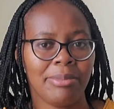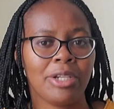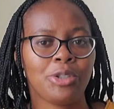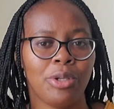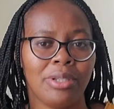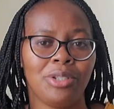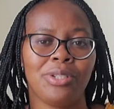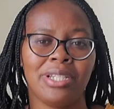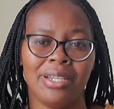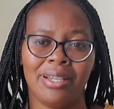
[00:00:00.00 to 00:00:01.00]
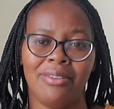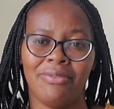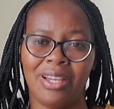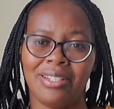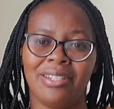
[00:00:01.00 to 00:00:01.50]
make sure that you take
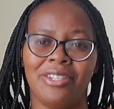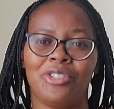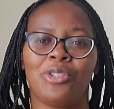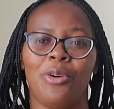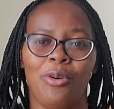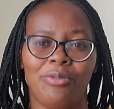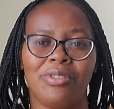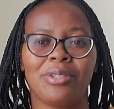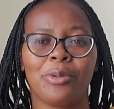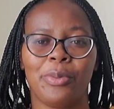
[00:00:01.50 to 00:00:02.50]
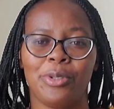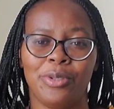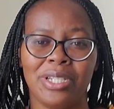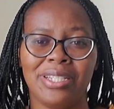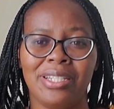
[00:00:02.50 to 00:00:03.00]
advantage of this
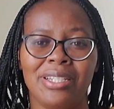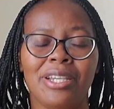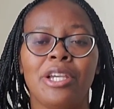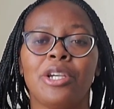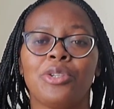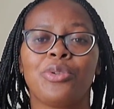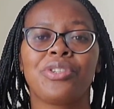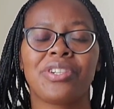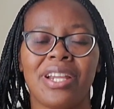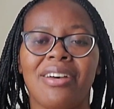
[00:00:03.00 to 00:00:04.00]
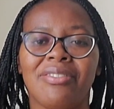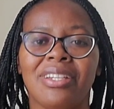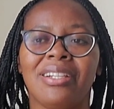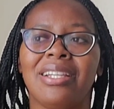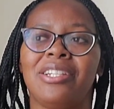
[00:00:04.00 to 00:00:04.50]
opportunity to
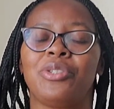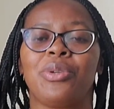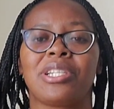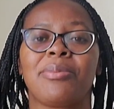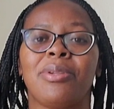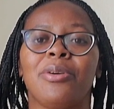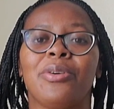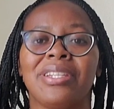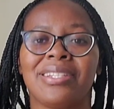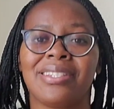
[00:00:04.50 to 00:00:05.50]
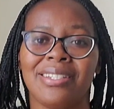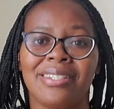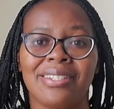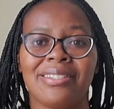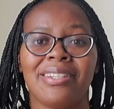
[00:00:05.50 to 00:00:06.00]
travel and to explore the
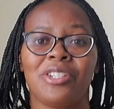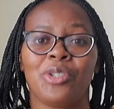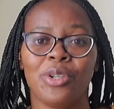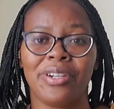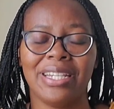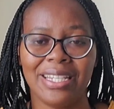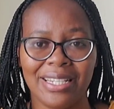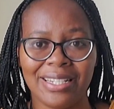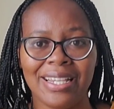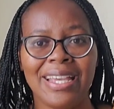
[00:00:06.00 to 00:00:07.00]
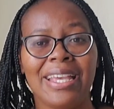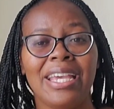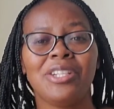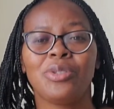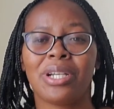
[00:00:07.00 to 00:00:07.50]
cities that you're in.
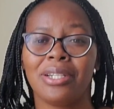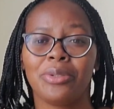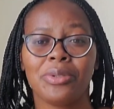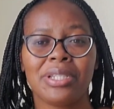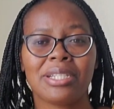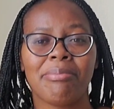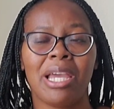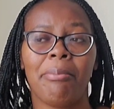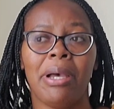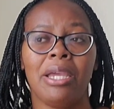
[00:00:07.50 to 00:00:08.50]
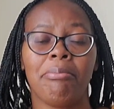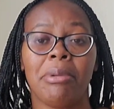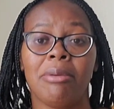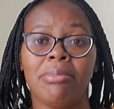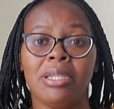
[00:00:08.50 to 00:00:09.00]
And you can do this by
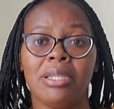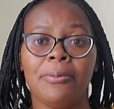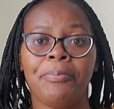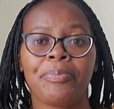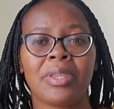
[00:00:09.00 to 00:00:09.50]
maybe